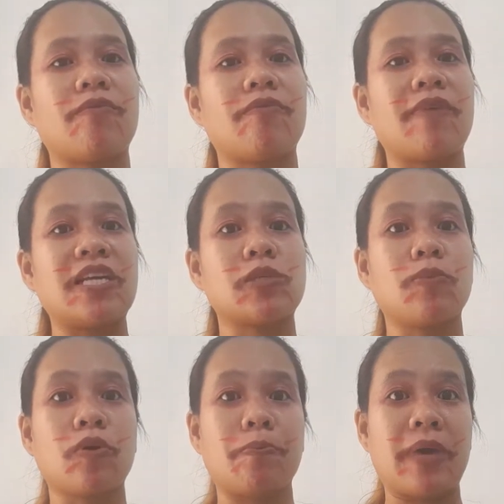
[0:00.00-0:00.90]

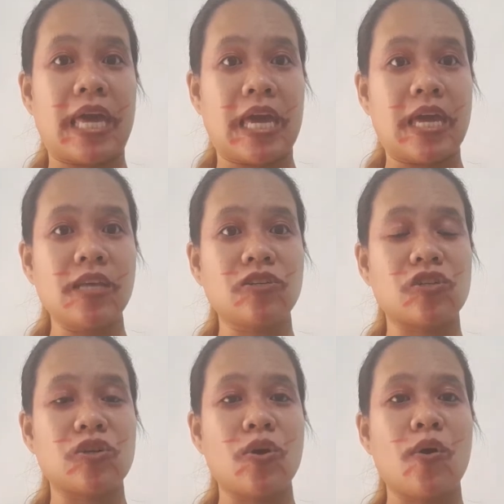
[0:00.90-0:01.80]
Facebook
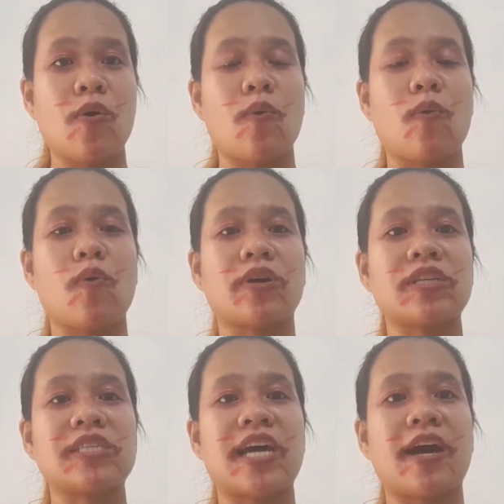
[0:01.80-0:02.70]
page or
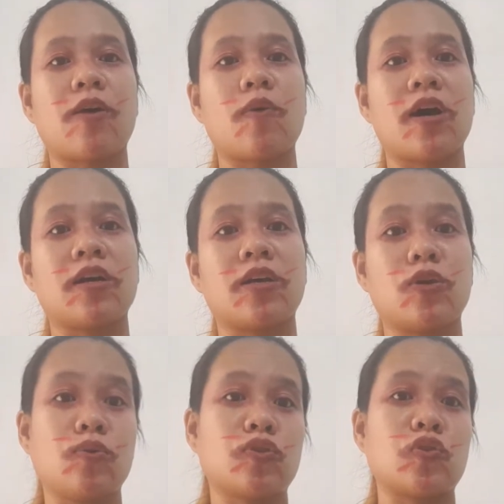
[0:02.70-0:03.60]
sa ako ang
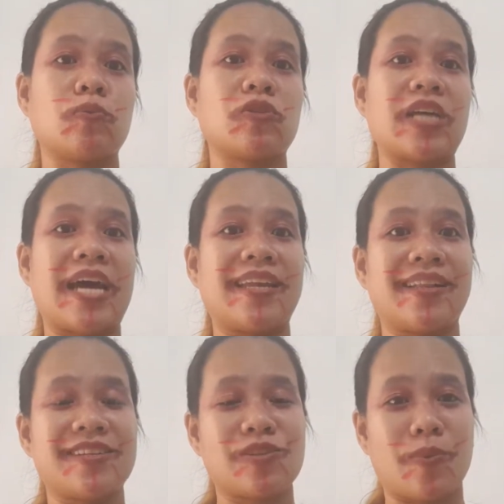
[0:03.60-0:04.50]
YouTube
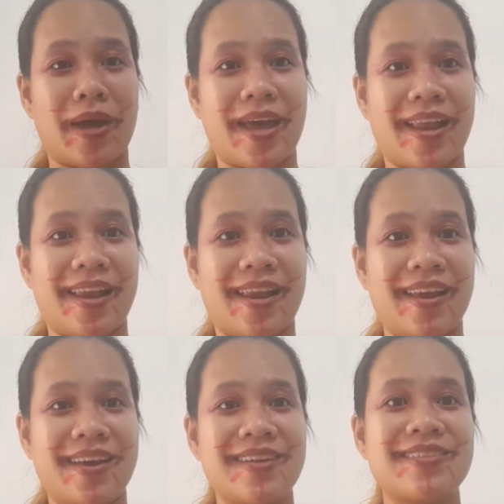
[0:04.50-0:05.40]
channel as well.
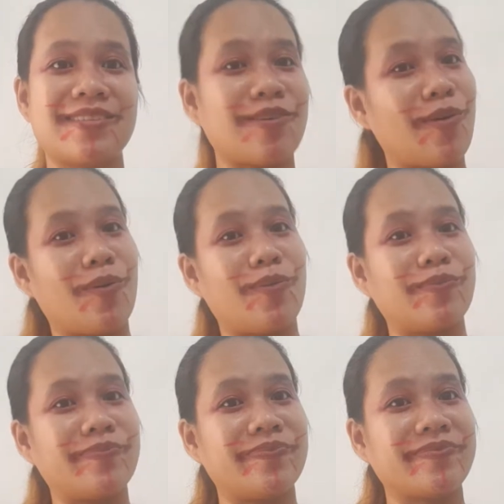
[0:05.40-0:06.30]
So,
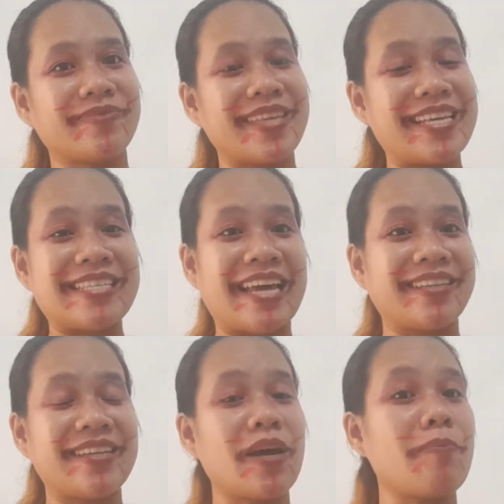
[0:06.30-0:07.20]

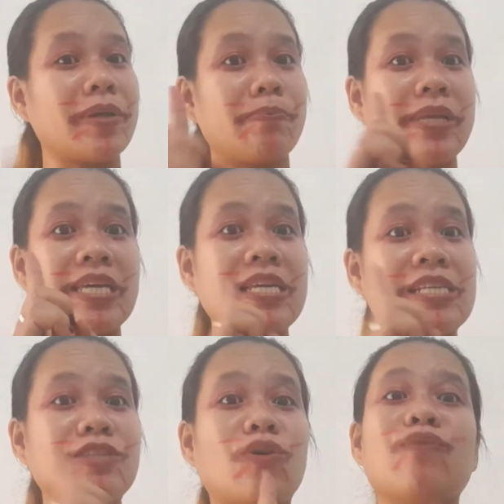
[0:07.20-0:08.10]
excited na, but
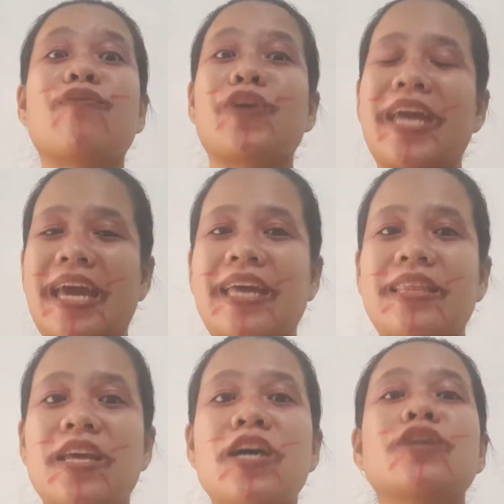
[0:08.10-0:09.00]
please don't
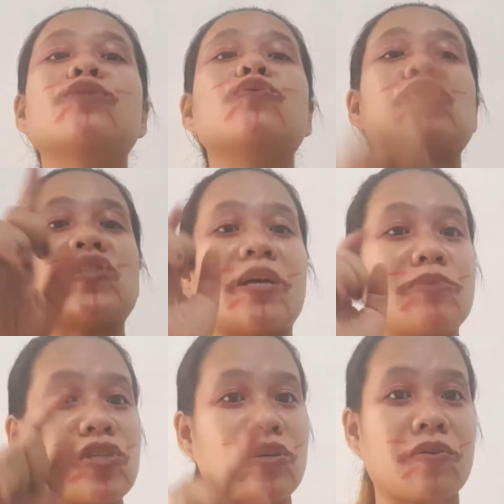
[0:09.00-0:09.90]
forget to
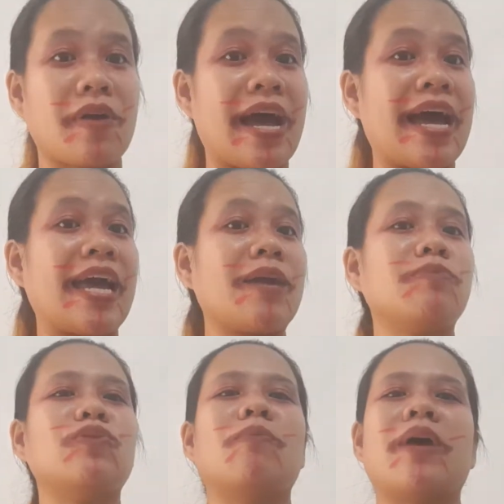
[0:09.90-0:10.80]

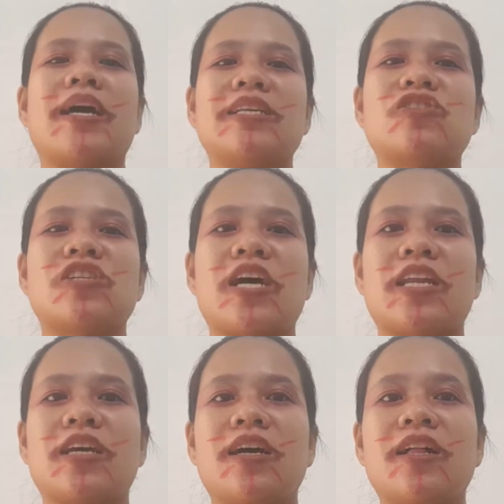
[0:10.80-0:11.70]
subscribe to my
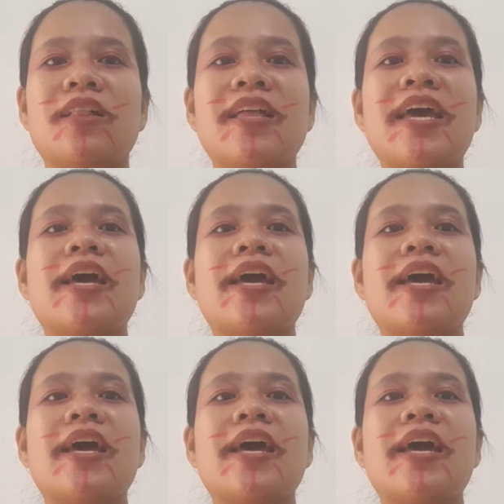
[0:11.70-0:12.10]
channel.